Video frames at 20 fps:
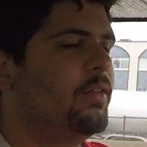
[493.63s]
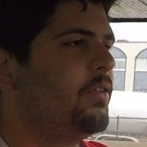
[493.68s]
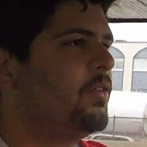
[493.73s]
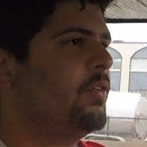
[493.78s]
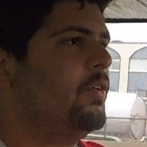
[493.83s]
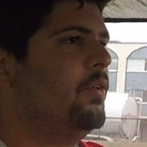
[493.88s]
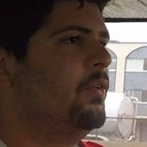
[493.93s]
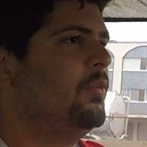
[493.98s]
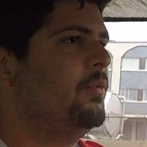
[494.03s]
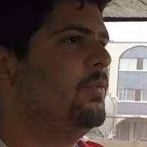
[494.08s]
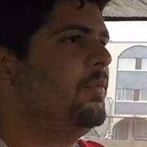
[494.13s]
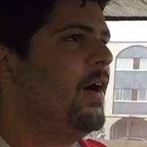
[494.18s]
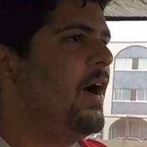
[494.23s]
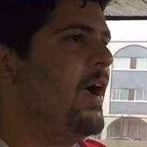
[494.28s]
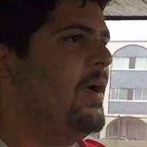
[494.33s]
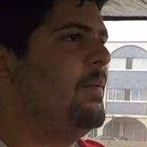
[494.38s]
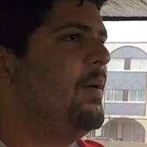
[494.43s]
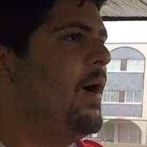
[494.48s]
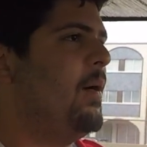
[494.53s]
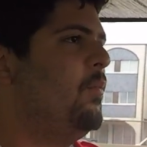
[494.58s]
So
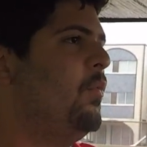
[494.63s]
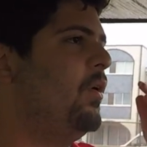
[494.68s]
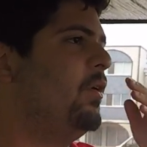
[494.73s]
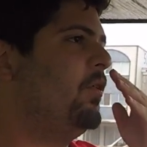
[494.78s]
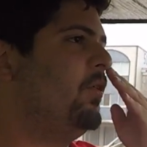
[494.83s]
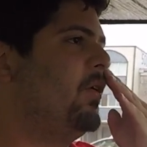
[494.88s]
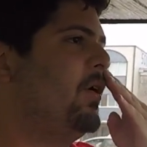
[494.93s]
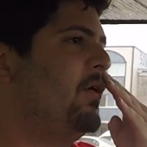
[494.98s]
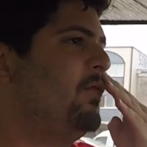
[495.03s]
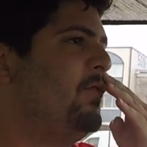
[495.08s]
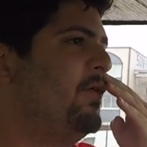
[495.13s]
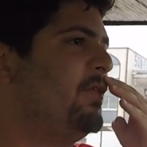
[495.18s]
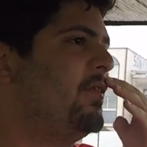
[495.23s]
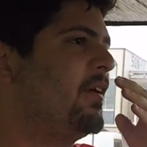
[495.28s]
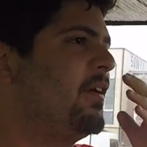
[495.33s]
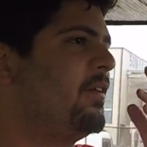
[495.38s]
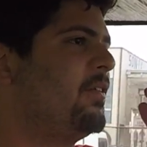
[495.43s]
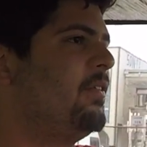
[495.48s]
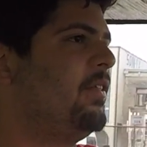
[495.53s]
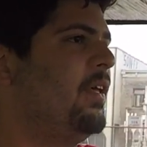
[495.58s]
I'm wondering if it's like
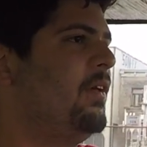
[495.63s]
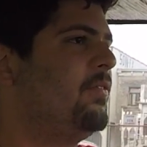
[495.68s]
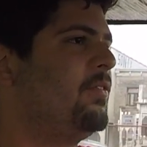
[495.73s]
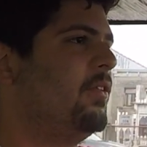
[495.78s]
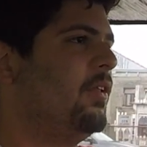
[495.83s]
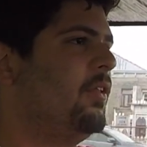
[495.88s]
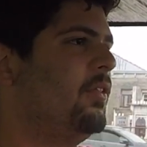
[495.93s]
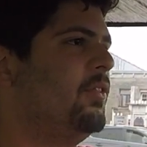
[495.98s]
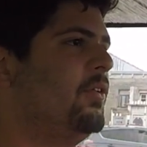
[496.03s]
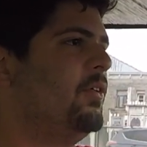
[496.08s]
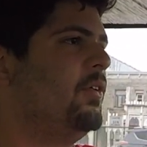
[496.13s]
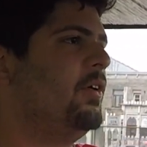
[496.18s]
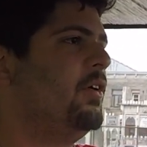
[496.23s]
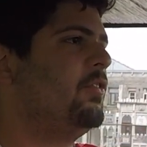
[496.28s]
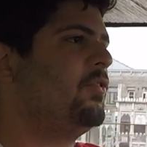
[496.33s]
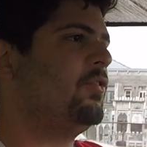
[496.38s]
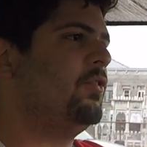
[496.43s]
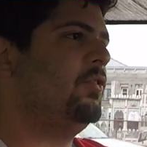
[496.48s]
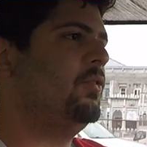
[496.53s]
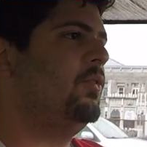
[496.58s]
a slave cylinder
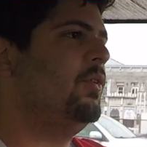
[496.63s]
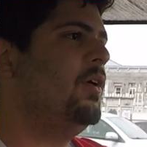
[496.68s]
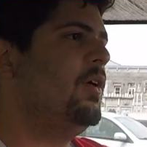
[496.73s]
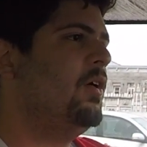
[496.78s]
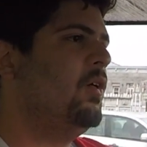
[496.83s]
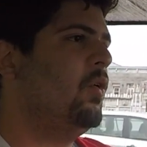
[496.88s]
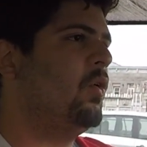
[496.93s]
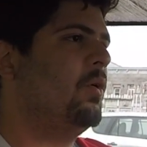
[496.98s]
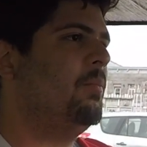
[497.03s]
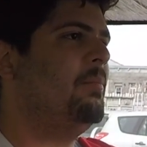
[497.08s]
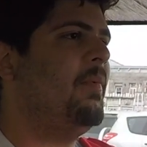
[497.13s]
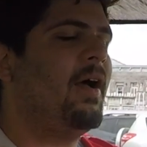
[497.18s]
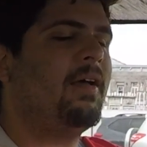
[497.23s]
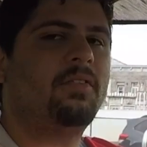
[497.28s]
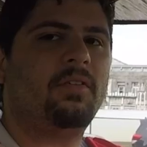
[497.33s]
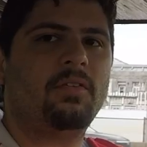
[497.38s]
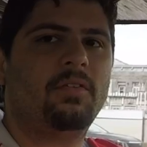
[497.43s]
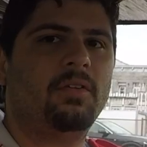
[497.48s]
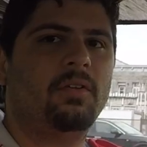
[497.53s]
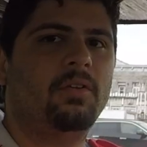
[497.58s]
issue or a
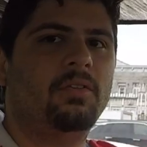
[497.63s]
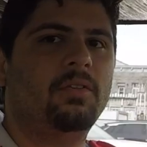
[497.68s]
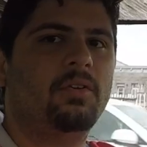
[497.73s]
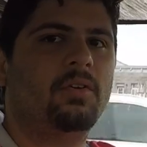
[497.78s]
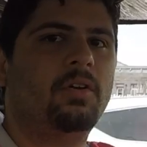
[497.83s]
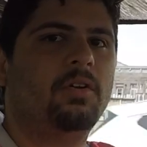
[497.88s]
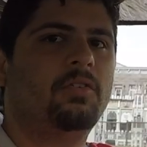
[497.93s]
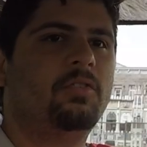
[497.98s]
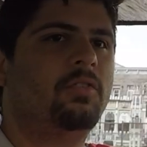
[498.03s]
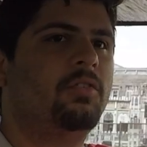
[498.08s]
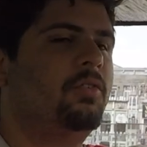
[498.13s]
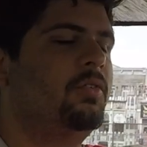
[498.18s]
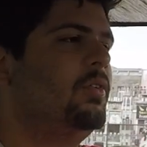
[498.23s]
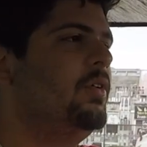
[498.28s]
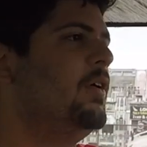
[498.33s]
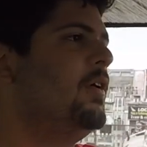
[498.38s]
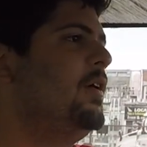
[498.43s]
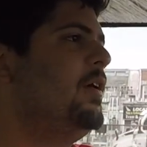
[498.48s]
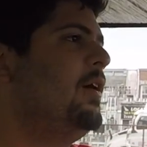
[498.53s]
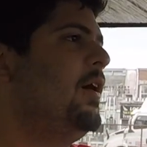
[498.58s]
master cylinder issue.
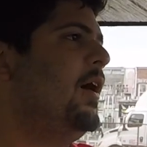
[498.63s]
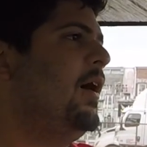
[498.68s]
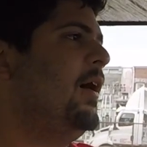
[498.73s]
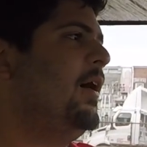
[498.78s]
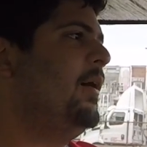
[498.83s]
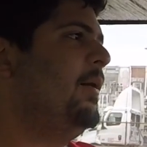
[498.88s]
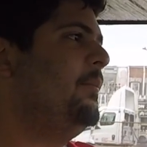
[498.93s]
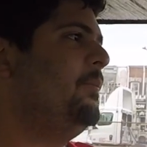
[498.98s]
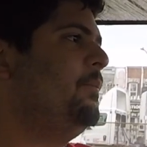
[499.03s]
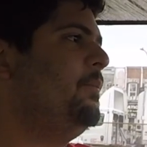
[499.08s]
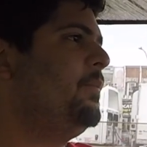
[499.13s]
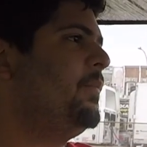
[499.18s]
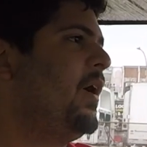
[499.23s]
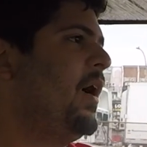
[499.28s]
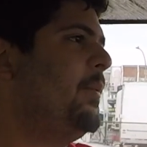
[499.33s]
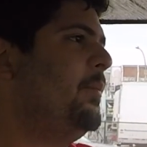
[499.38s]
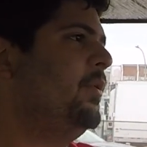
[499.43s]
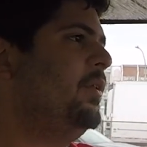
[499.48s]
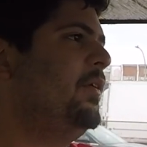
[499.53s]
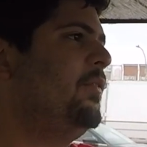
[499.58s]
I
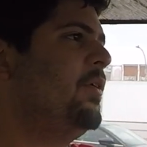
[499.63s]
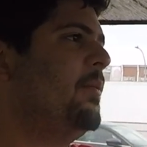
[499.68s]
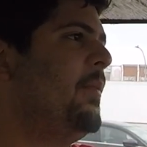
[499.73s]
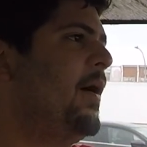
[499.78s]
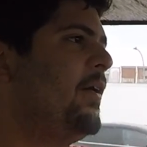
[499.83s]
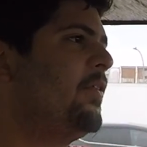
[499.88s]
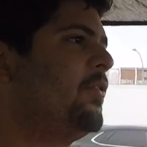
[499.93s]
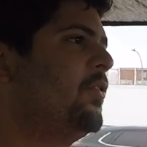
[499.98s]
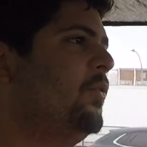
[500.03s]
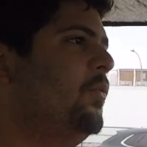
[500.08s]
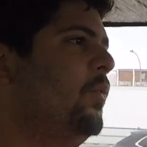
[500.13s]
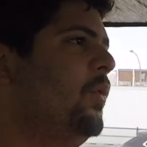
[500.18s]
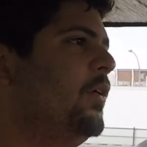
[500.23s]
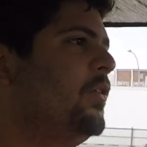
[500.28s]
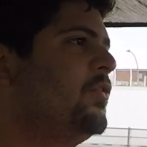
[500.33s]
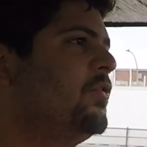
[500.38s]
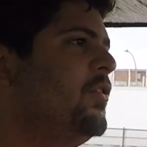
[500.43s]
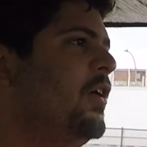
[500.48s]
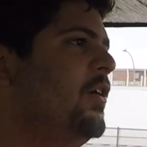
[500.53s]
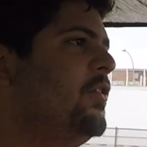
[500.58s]
believe the master was
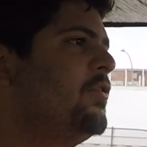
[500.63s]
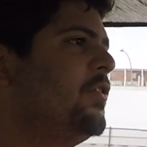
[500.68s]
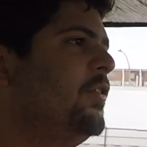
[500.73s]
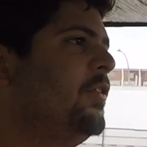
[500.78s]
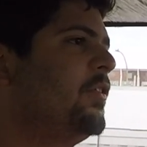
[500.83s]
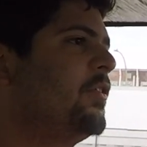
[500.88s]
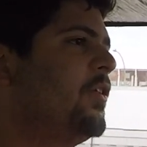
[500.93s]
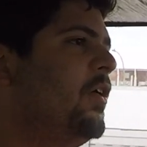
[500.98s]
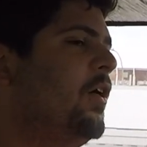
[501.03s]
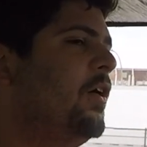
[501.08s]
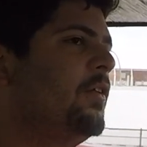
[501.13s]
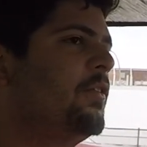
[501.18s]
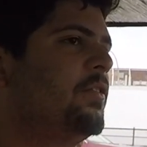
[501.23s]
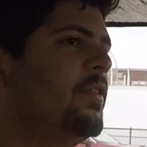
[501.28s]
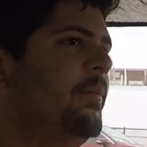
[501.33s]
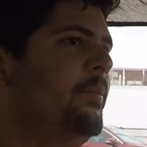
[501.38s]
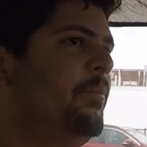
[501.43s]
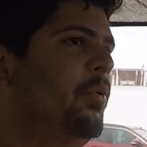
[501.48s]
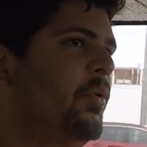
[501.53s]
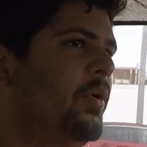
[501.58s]
changed on this car at
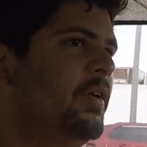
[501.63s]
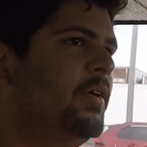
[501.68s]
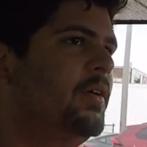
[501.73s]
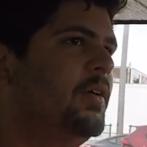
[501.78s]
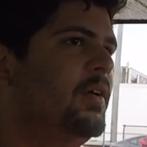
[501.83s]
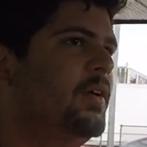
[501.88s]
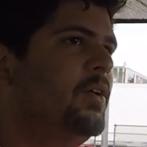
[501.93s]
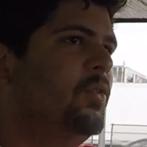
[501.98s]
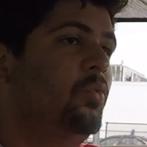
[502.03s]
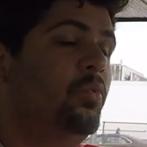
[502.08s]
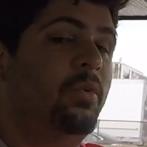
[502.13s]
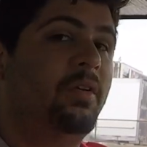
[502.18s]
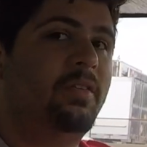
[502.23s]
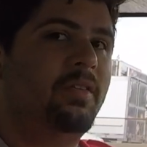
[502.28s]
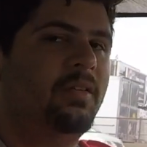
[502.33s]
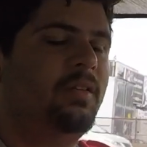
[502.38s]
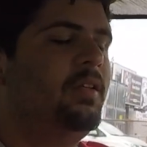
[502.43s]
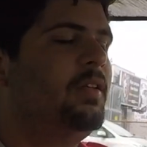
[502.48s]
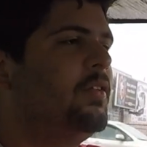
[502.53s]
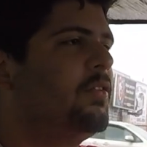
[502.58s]
some point
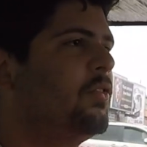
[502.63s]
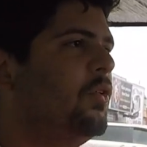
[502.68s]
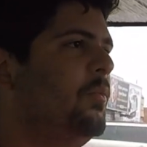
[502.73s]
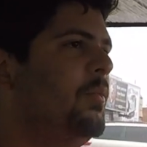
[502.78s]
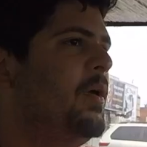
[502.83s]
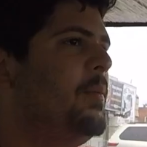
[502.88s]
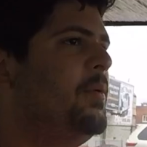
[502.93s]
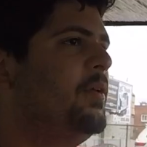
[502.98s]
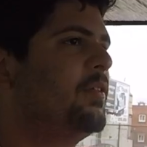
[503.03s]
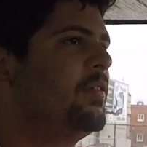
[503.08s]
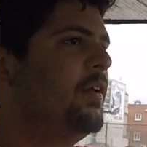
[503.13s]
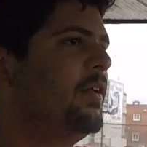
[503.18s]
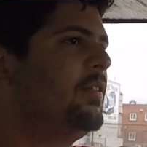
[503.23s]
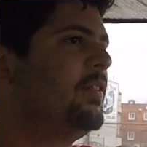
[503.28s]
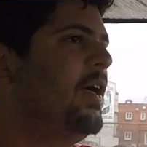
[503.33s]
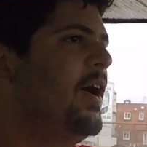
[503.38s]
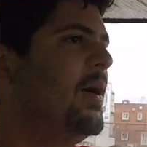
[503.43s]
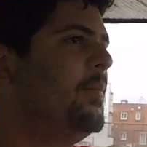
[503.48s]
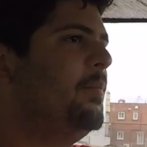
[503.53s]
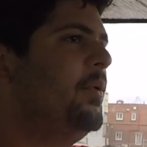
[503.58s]
recently, so maybe it's not
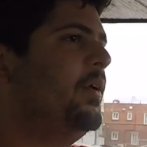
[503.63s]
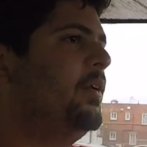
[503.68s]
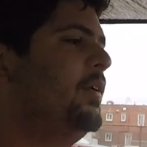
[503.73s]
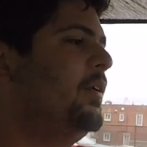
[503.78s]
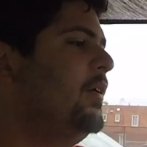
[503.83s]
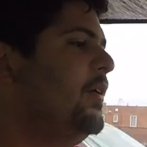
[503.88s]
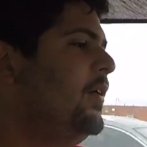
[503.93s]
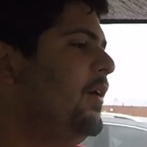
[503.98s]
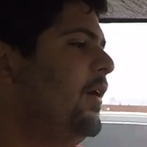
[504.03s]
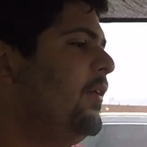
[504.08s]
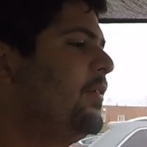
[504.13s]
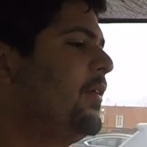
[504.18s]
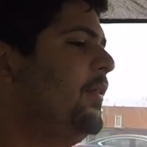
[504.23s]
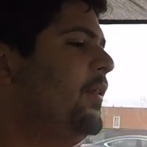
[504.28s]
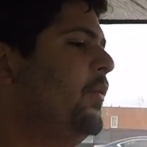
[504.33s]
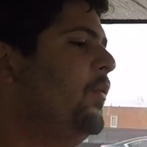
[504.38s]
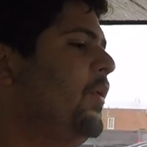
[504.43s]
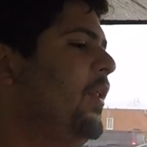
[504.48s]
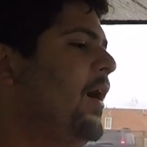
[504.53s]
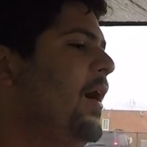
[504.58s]
that, but it's
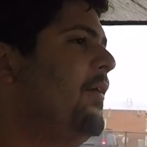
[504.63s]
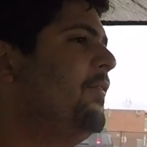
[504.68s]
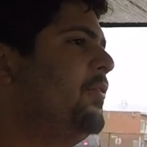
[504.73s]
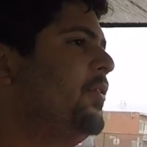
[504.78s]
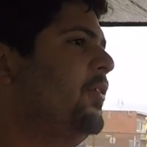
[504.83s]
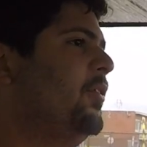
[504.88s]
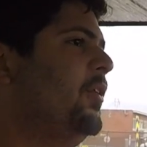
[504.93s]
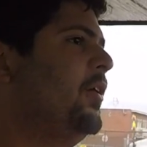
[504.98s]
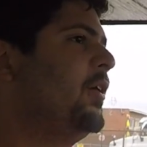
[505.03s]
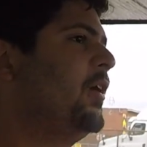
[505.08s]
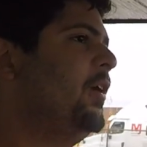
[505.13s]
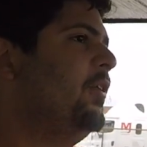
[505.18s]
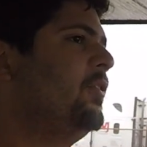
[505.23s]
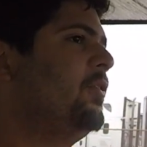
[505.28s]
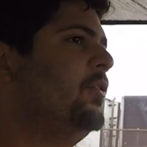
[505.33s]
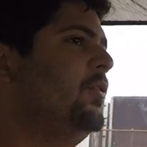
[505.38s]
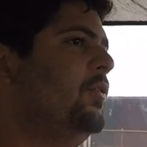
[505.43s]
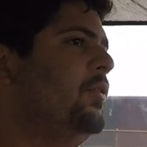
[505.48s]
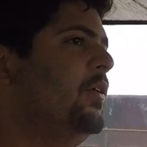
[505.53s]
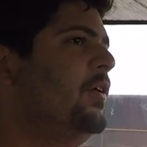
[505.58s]
something we'll have to look into
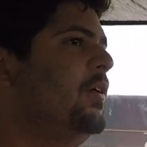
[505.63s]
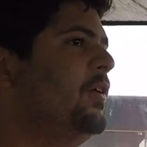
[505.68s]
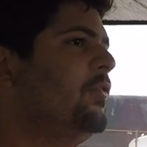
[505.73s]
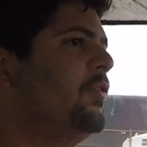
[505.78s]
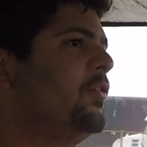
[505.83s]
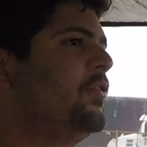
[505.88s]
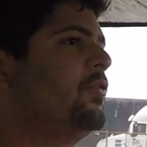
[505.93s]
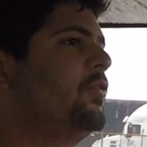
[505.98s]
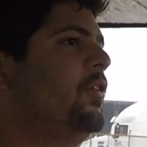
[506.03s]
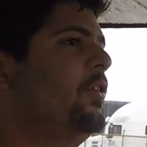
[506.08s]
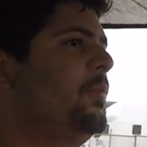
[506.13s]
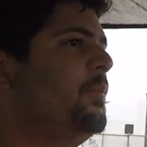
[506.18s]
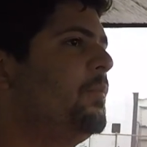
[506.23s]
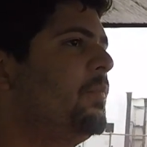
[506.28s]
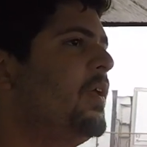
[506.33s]
for sure.